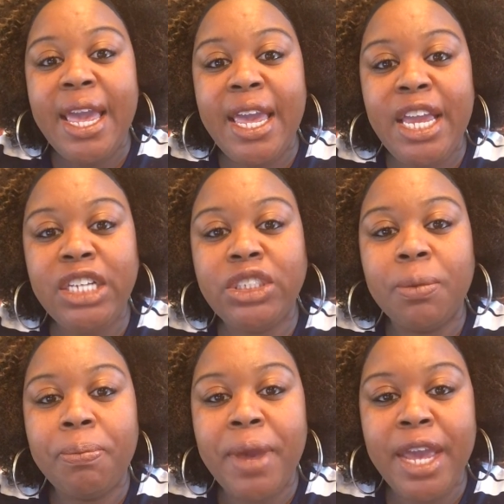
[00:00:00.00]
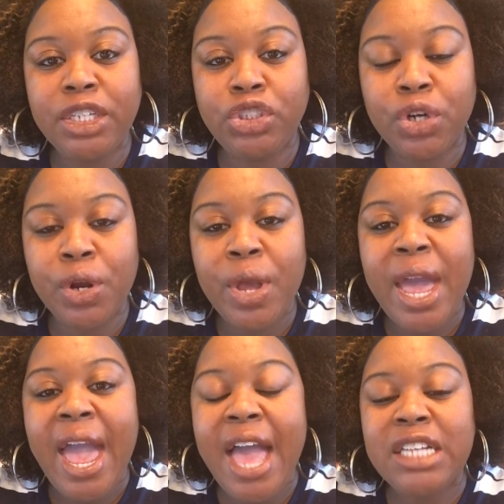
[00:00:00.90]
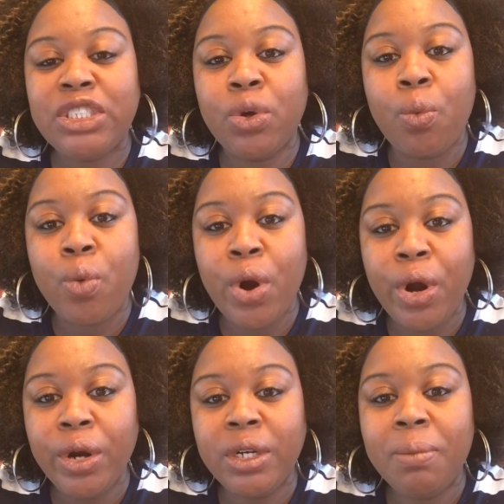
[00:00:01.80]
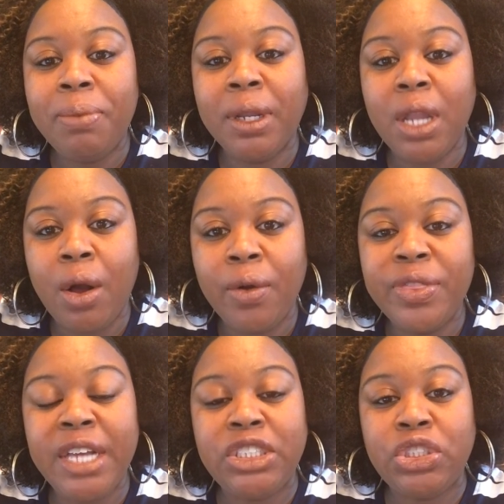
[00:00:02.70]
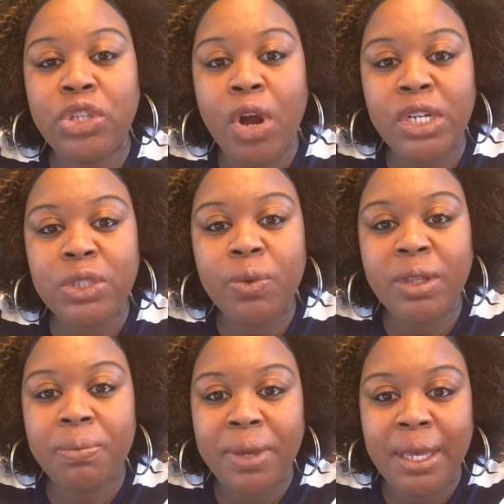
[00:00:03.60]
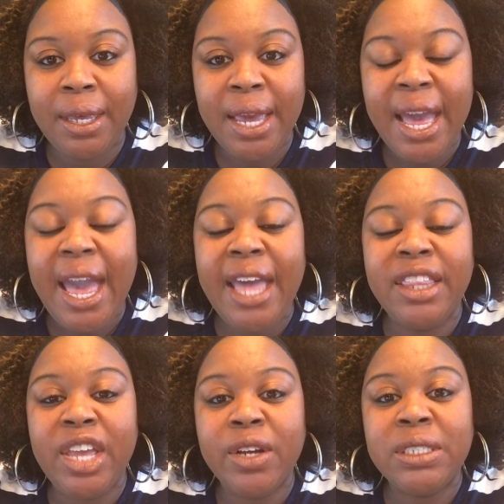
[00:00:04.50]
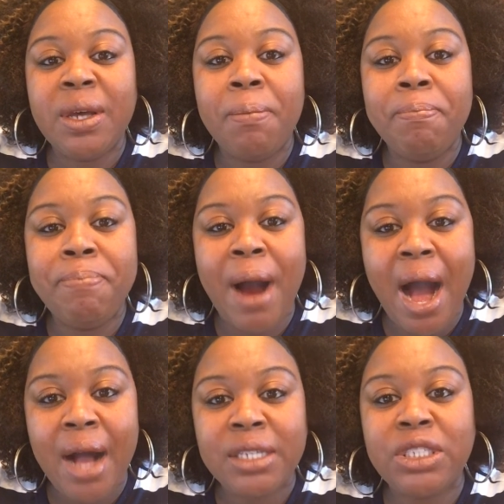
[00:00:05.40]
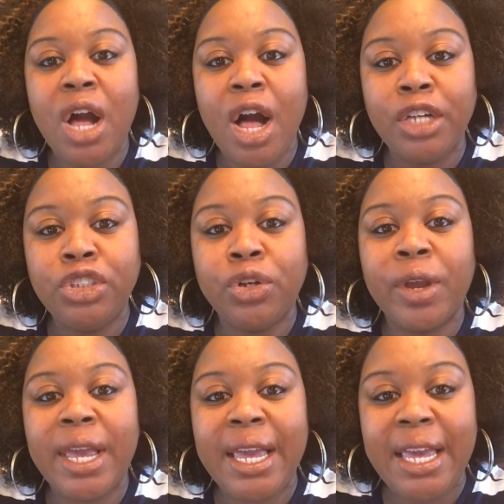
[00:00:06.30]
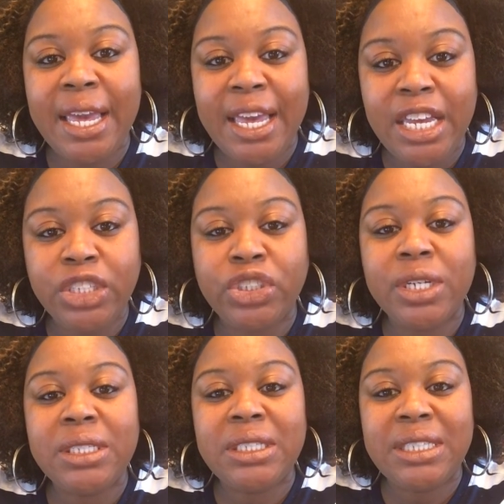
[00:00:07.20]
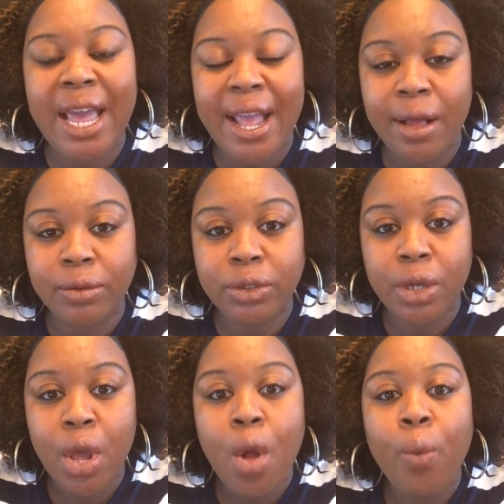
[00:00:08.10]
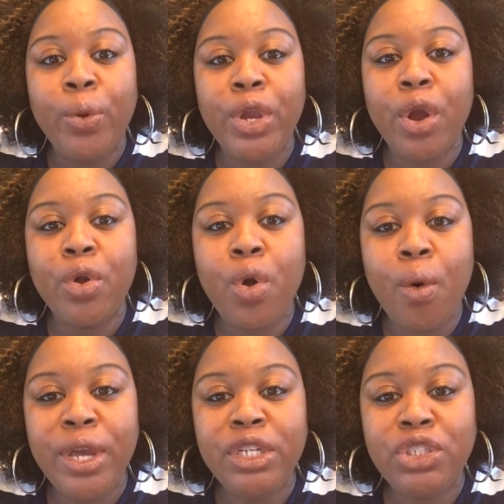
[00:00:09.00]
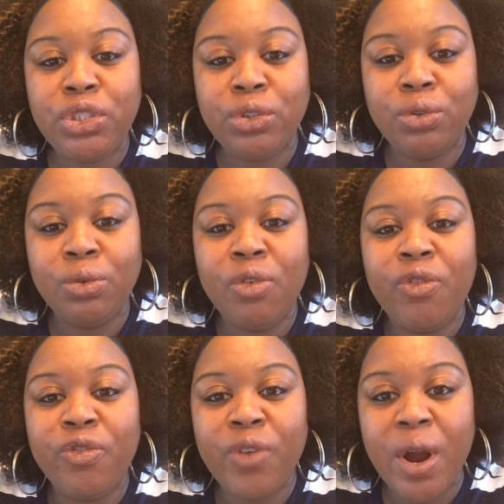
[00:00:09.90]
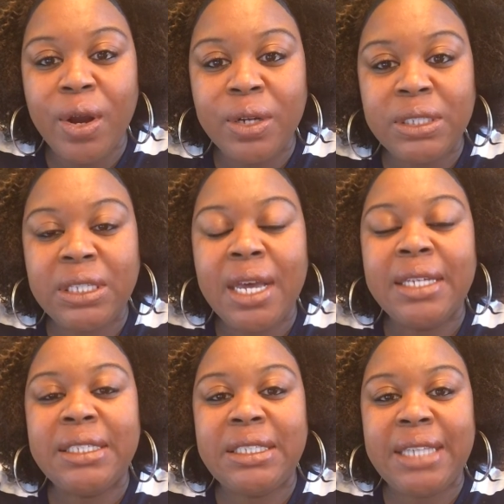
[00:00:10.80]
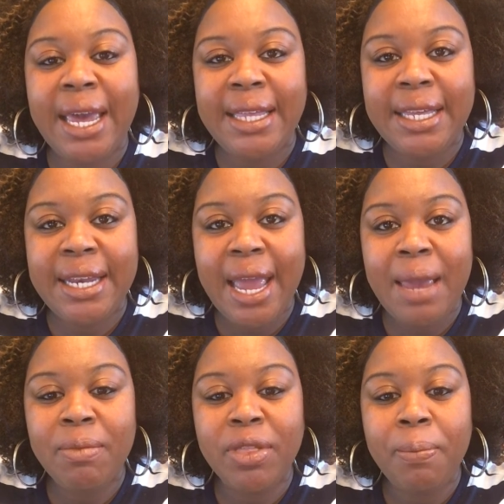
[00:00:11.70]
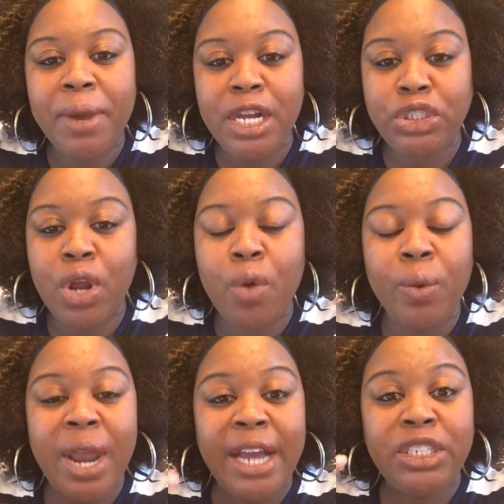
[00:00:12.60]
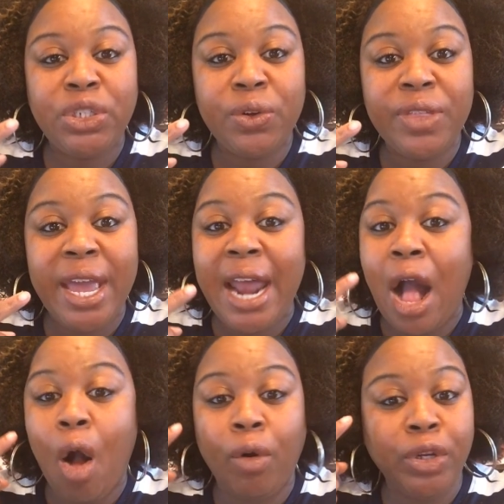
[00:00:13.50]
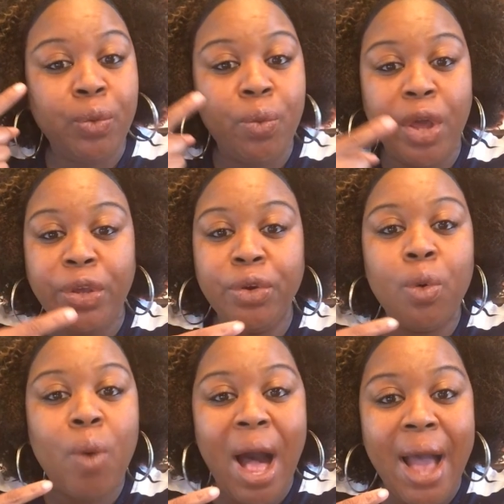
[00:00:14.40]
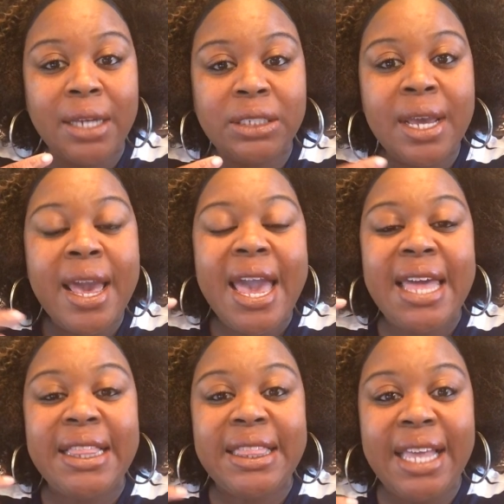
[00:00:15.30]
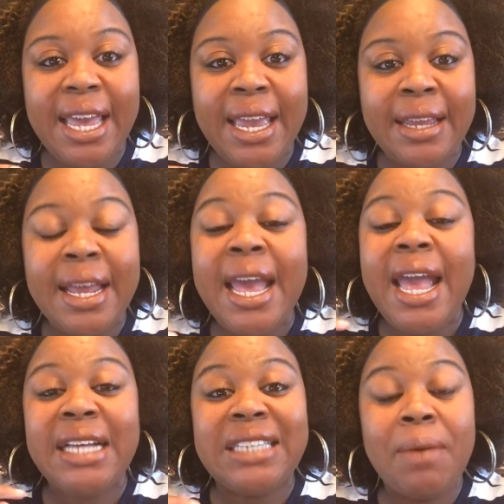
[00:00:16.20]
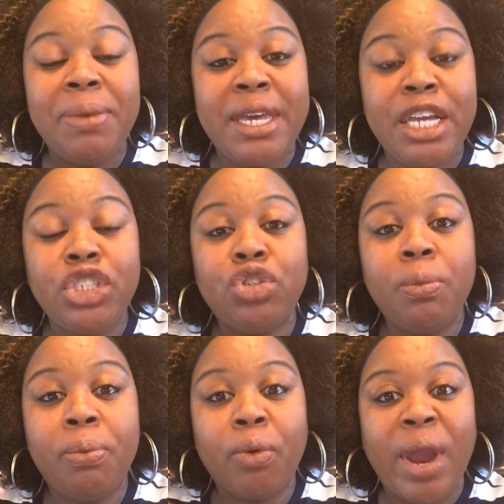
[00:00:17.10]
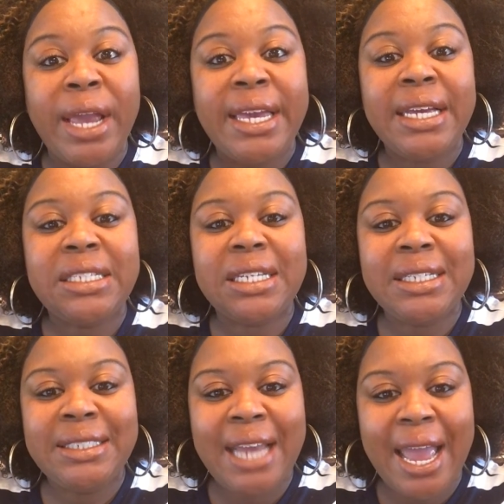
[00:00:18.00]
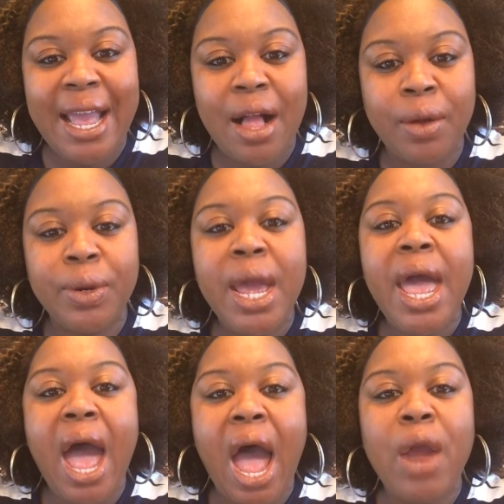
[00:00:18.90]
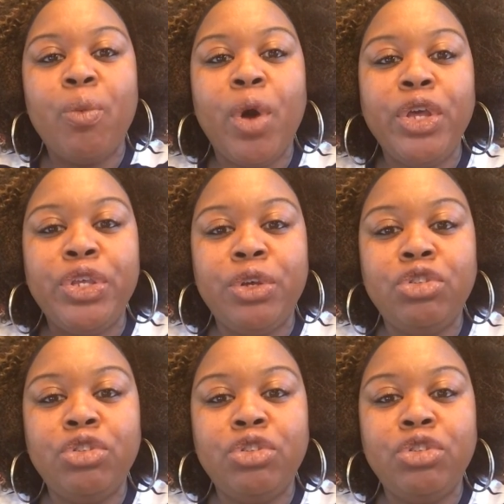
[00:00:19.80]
each picture has the word below that starts with B, and there's a box under each sound. We are going to first say the name of the picture, and when I do that, I only want you to watch. And then as I begin to break it down, I want you